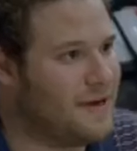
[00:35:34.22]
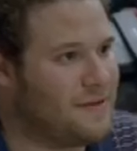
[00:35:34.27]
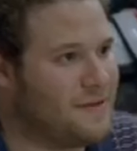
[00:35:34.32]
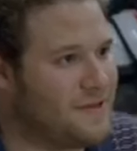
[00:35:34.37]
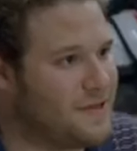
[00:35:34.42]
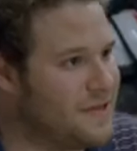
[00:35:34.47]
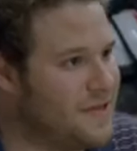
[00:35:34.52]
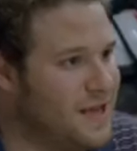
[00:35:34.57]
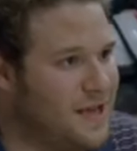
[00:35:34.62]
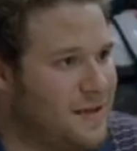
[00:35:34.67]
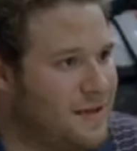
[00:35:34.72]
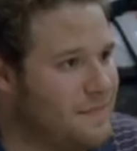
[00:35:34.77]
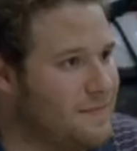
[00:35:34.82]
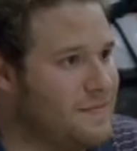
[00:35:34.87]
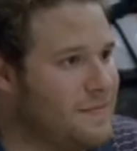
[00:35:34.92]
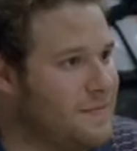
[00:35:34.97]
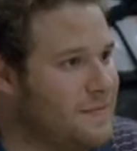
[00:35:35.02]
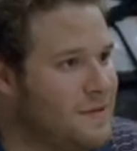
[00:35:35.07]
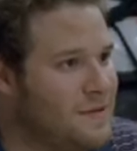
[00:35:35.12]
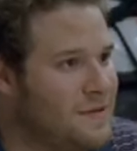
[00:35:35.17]
around the
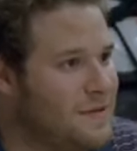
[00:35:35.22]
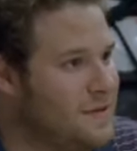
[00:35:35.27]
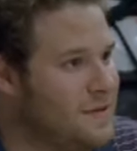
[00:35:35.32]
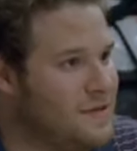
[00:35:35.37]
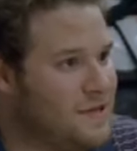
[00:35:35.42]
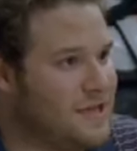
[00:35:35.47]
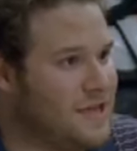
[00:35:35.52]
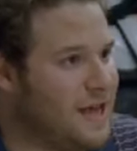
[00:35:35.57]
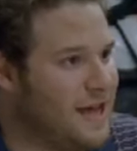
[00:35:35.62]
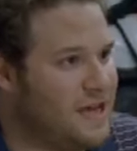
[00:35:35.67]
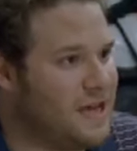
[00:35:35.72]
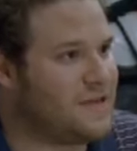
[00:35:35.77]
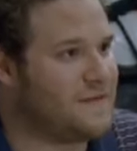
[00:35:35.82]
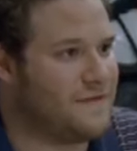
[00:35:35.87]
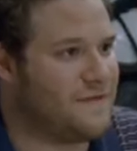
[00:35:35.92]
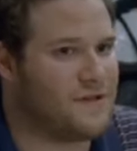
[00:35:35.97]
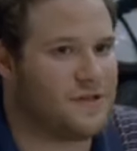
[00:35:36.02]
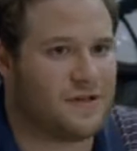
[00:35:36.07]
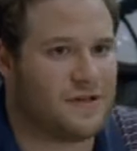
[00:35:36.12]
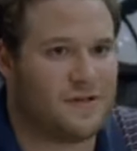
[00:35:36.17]
same size
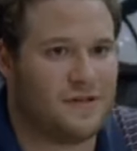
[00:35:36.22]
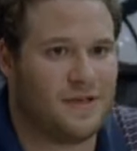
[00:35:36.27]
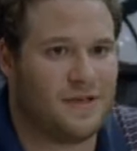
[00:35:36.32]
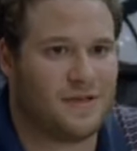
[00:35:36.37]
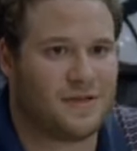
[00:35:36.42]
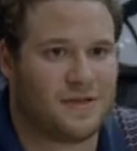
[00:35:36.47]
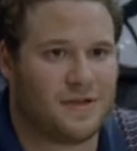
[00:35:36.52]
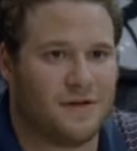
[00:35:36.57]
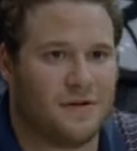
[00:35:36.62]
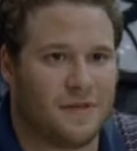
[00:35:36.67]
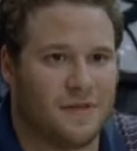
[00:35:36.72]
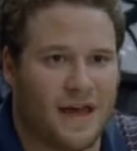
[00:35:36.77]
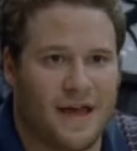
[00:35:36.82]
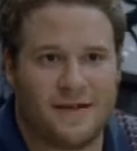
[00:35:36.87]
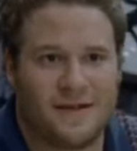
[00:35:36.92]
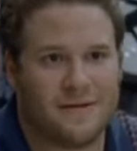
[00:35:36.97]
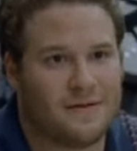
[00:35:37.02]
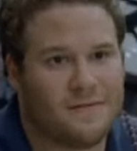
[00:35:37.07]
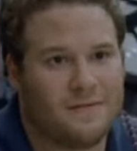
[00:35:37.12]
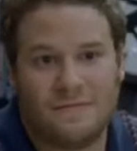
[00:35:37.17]
physically, so
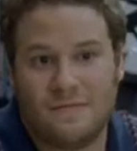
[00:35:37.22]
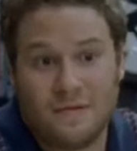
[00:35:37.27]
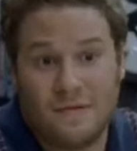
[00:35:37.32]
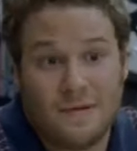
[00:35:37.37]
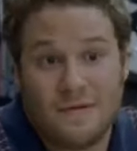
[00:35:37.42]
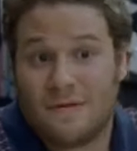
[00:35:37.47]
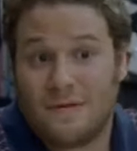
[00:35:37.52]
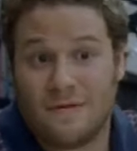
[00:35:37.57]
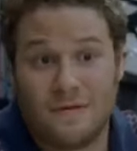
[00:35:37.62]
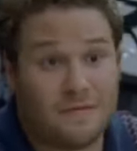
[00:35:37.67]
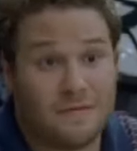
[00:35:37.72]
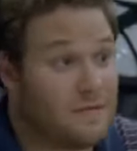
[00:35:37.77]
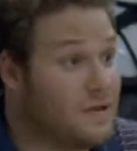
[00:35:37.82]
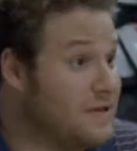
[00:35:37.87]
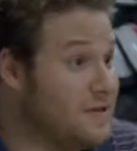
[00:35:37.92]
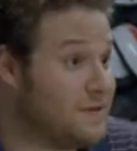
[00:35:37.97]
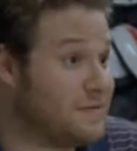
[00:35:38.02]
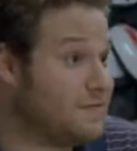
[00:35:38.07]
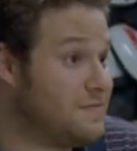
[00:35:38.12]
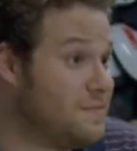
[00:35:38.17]
that
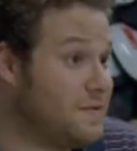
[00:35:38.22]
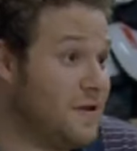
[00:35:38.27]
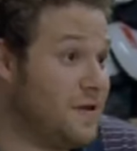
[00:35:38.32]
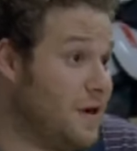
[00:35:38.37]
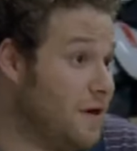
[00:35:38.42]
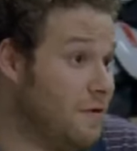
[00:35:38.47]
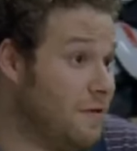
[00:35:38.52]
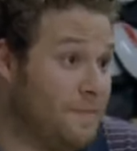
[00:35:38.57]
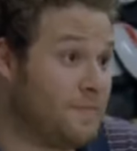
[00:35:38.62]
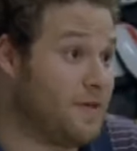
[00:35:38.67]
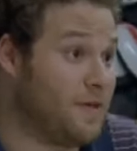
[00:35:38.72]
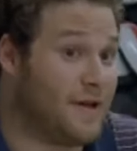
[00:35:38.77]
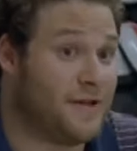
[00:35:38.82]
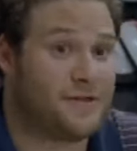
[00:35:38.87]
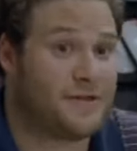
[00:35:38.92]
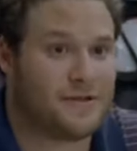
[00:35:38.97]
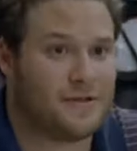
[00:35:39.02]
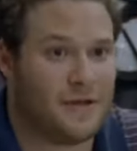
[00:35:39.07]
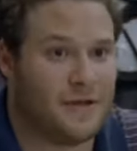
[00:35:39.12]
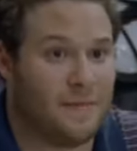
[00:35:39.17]
is, you know, a
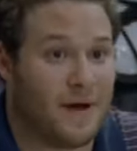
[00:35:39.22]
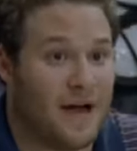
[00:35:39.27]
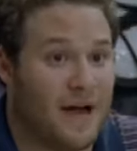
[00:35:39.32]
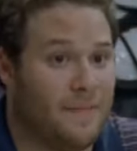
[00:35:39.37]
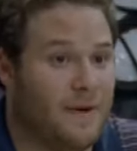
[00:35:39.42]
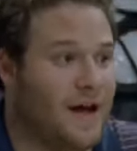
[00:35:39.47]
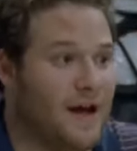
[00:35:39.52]
plus in my